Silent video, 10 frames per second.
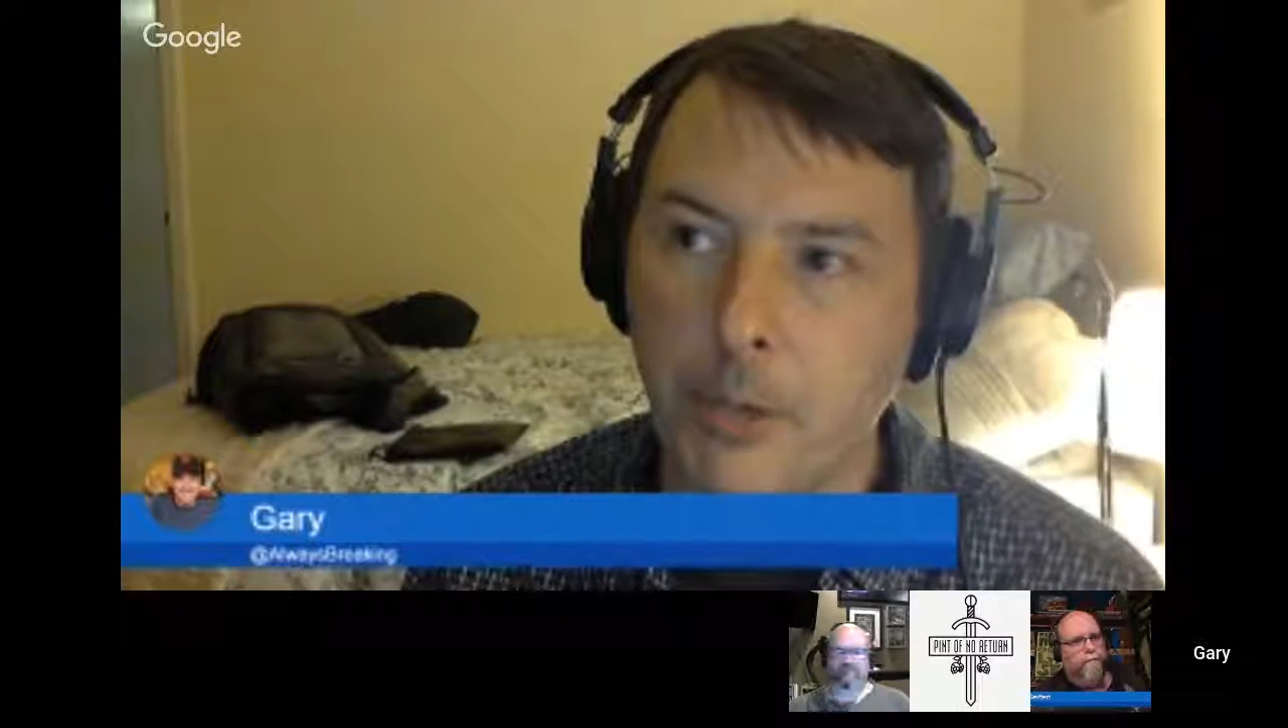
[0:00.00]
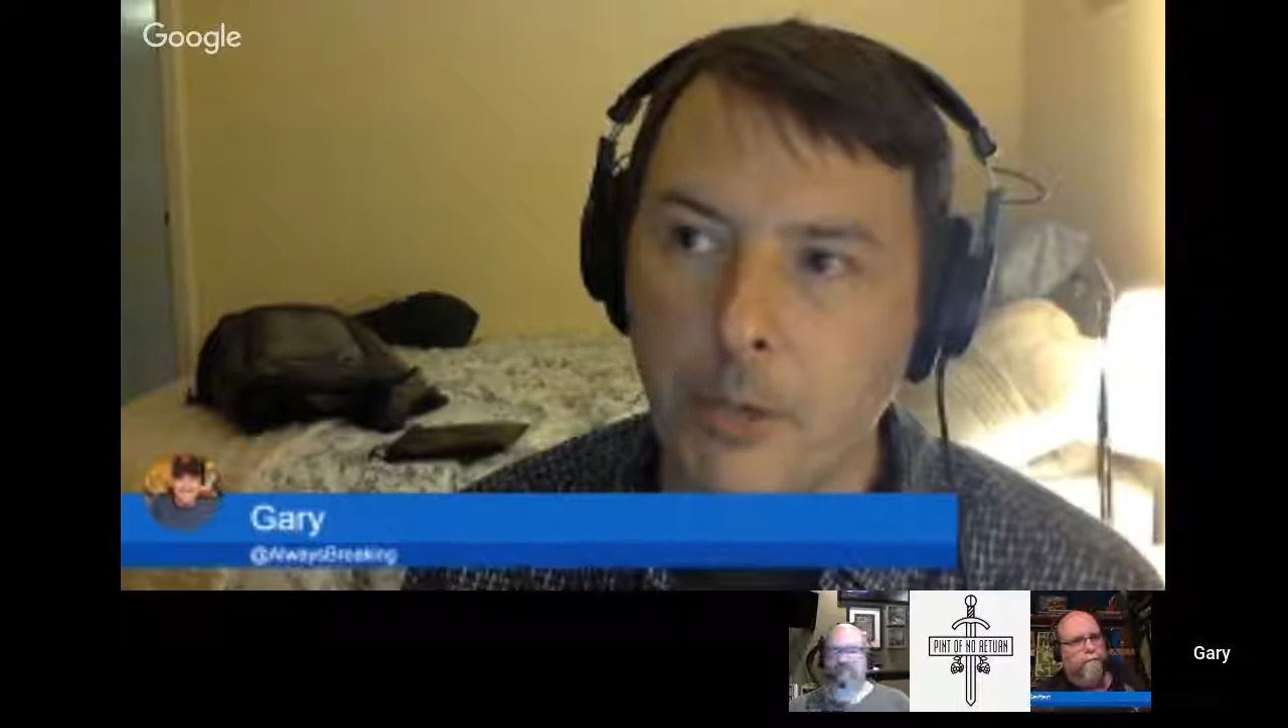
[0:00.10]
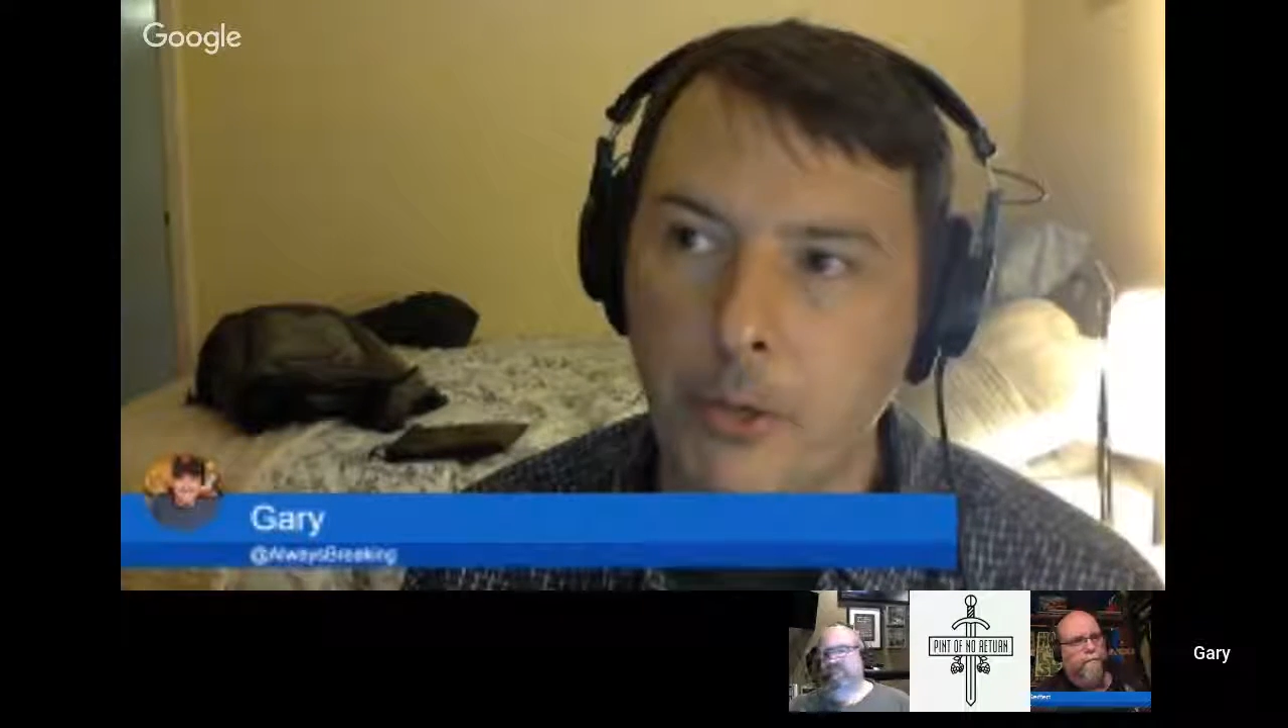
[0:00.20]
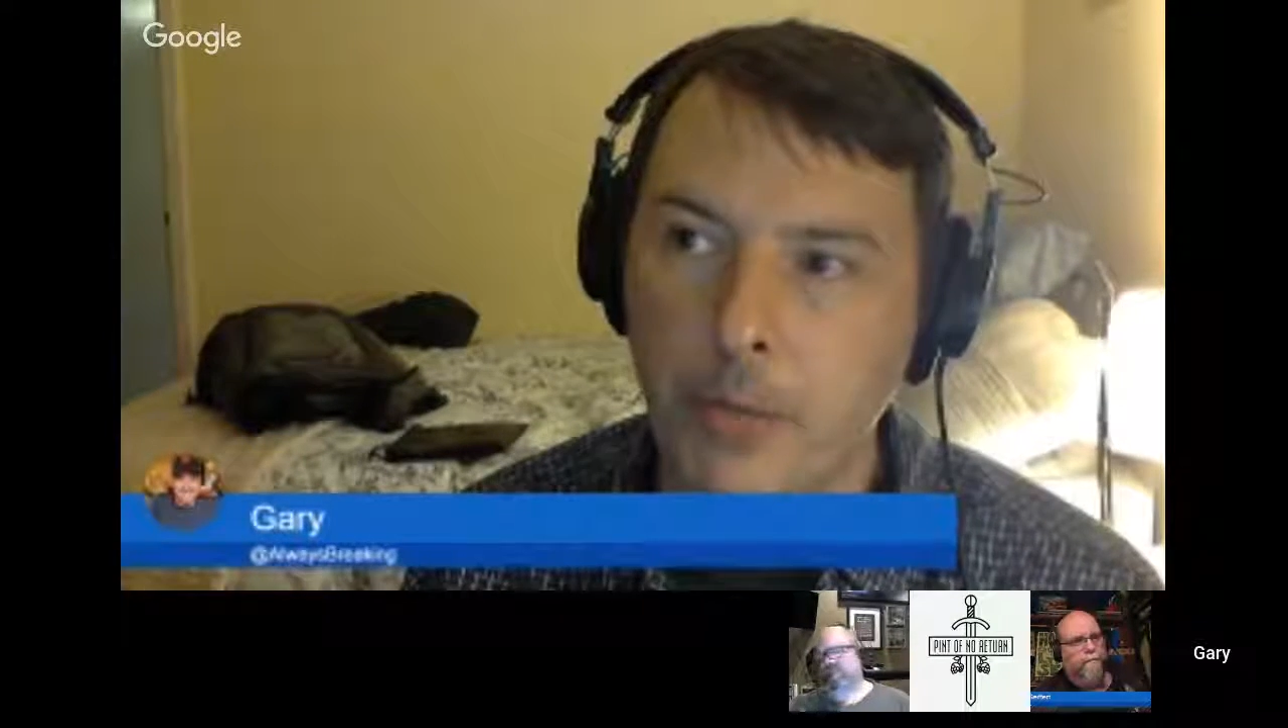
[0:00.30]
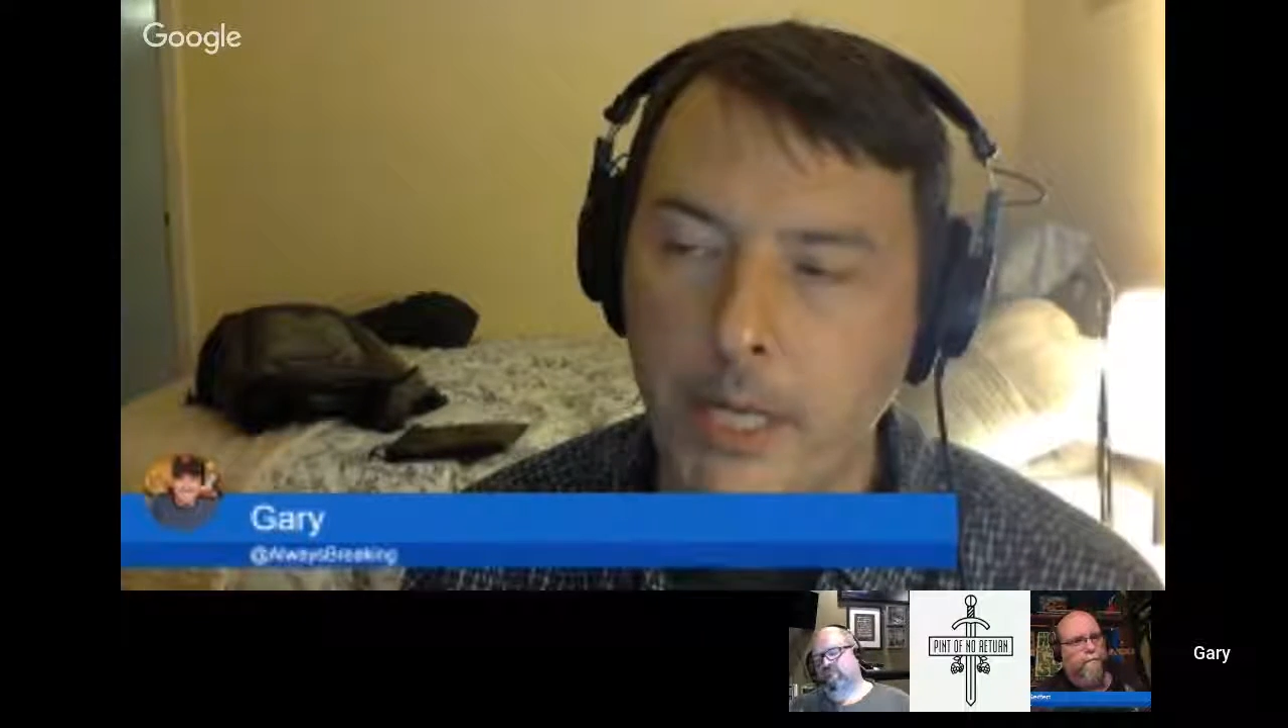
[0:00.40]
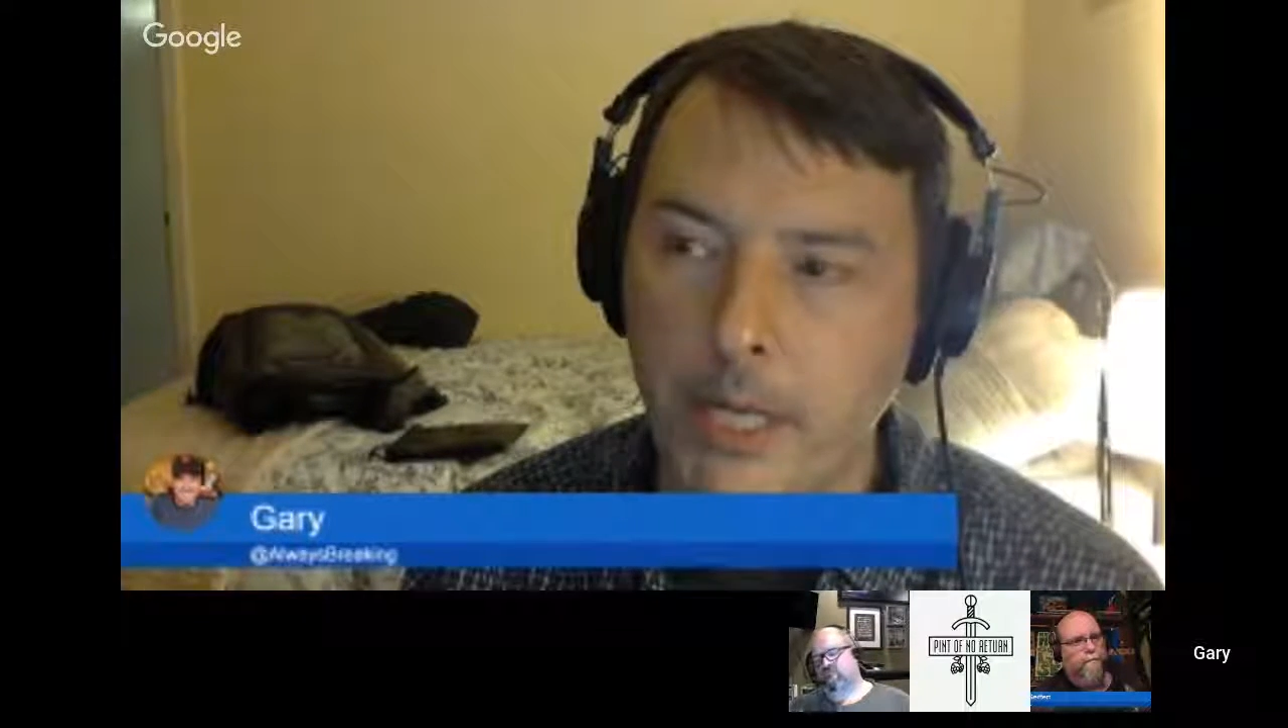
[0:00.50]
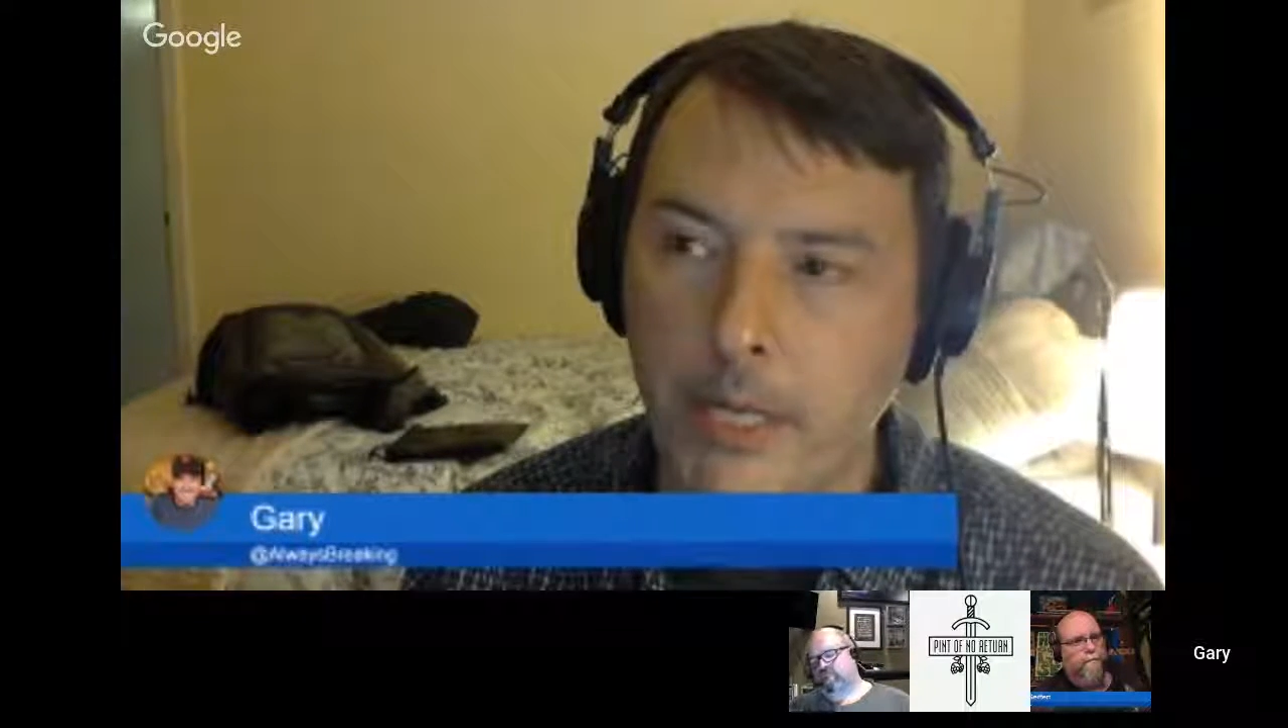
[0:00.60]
Poe